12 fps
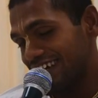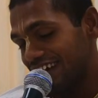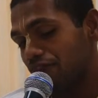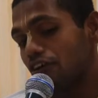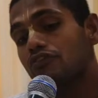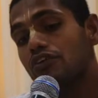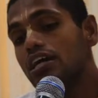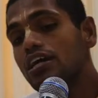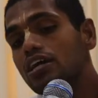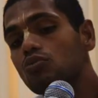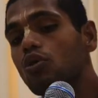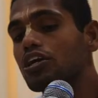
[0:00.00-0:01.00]
When we
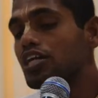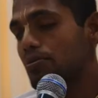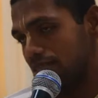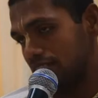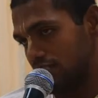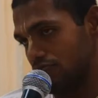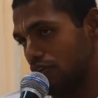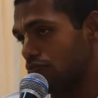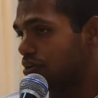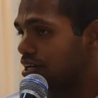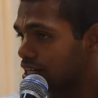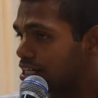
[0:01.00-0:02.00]
hear what happens, when
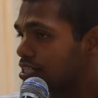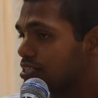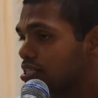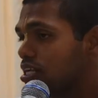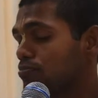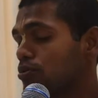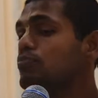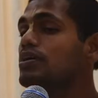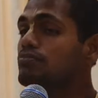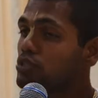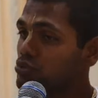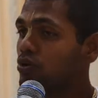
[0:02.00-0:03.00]
we read the
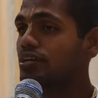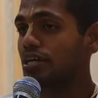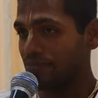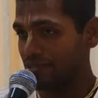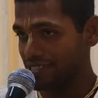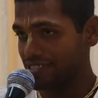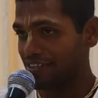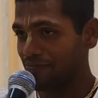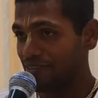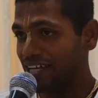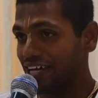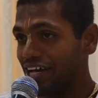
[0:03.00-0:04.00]
Prabhupada books, what happens?
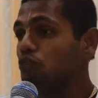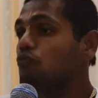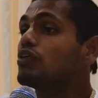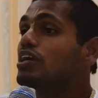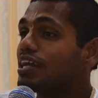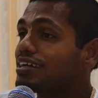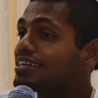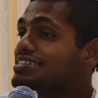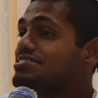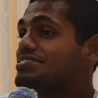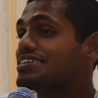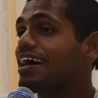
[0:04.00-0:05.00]
We'll
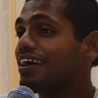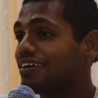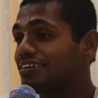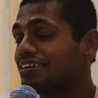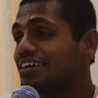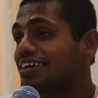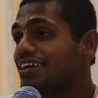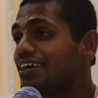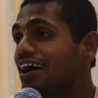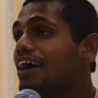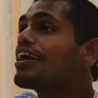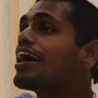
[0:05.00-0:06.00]
understand.
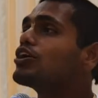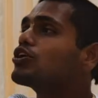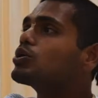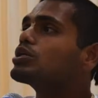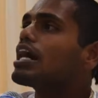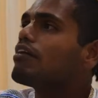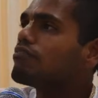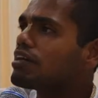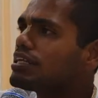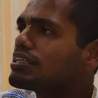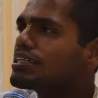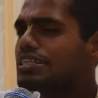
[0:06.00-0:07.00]
Arey, I don't have
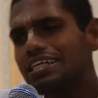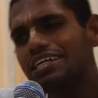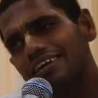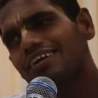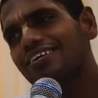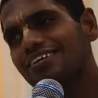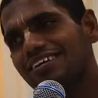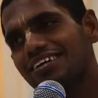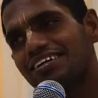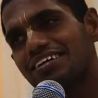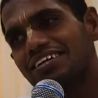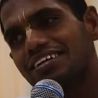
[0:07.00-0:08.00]
anything. Theek hai.
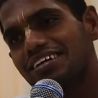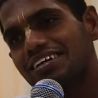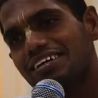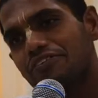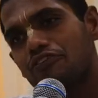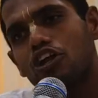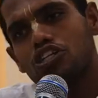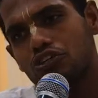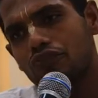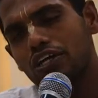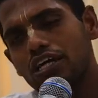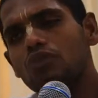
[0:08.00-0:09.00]

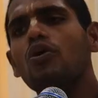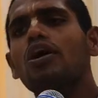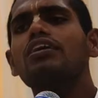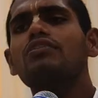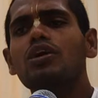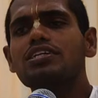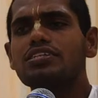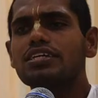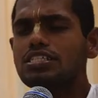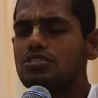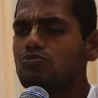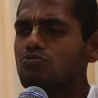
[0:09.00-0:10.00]
Philosophically, why? What is the
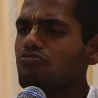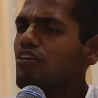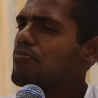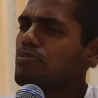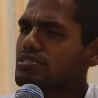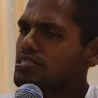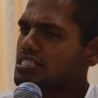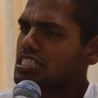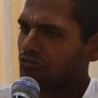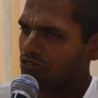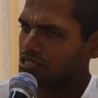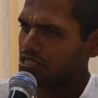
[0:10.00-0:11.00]
reason why a person
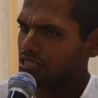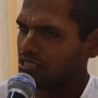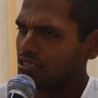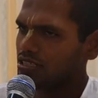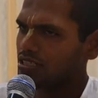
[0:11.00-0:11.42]
suffers?